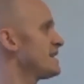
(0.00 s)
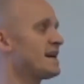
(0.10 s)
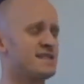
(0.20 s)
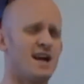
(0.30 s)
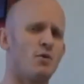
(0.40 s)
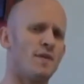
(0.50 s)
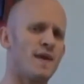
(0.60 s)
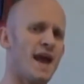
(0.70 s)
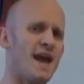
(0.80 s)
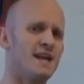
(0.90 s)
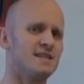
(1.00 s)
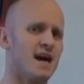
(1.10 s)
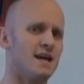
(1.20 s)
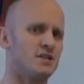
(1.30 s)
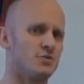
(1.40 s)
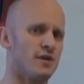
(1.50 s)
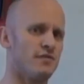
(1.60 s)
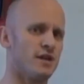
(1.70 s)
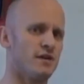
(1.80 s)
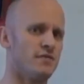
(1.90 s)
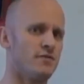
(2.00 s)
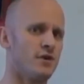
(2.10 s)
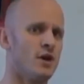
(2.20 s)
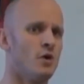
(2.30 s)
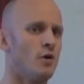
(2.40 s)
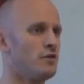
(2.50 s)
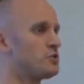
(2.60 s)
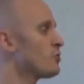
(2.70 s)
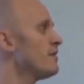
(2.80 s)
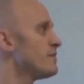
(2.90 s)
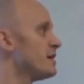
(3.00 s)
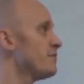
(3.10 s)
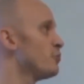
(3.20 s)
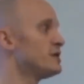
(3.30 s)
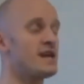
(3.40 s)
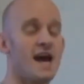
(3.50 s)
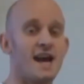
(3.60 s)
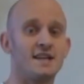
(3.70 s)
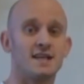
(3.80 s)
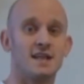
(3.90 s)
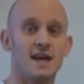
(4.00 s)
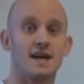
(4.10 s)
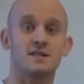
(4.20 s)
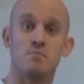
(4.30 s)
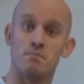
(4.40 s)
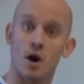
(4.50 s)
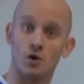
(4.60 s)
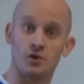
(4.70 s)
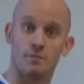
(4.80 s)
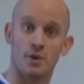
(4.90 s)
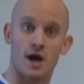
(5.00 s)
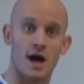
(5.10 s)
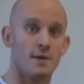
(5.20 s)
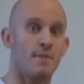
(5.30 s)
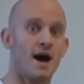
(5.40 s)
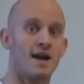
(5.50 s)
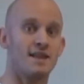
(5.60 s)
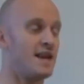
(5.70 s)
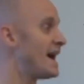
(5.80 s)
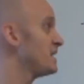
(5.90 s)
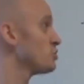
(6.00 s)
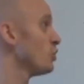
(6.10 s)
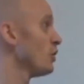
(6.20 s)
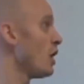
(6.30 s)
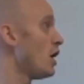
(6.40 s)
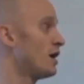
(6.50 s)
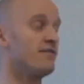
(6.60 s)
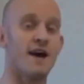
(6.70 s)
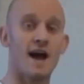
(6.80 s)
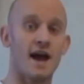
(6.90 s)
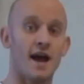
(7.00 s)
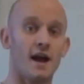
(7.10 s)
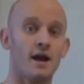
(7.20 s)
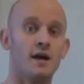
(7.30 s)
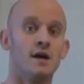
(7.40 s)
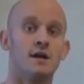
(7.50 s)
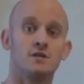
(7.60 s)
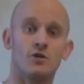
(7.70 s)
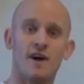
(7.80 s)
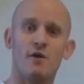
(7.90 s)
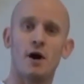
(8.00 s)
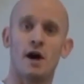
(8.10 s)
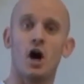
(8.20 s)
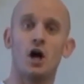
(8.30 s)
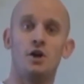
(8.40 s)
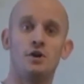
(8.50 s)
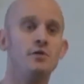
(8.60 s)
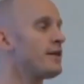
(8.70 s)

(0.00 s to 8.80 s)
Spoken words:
dx and I want the antiderivative, Well, the derivative was a to the x multiplied by the natural log of a. So if I want to undo